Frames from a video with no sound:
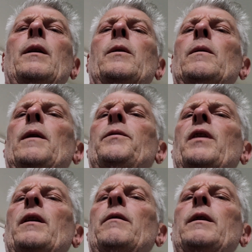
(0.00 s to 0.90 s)
who
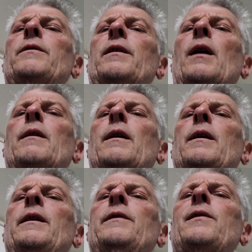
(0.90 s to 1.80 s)
lives here in
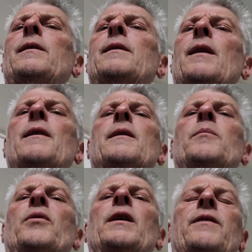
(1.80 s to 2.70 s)
Sedona. He's
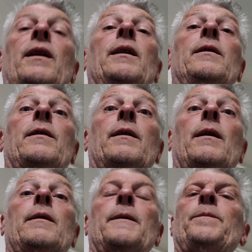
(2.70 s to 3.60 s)
another Brit in
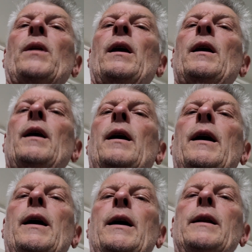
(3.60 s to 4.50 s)
Sedona.
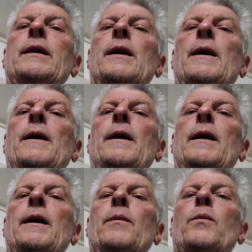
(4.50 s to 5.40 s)
And
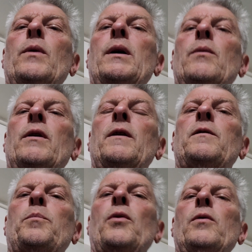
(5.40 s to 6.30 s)
we were
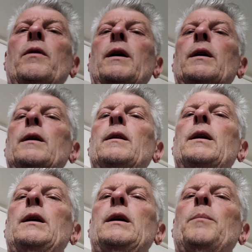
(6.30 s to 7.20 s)
exploring
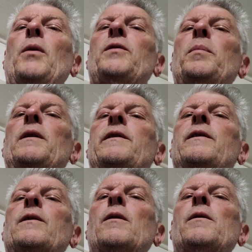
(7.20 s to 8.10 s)
the
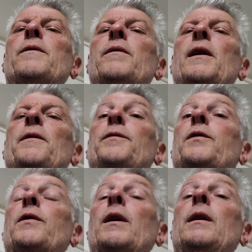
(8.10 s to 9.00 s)
possibilities of
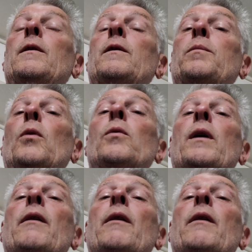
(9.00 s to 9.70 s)
lifts in small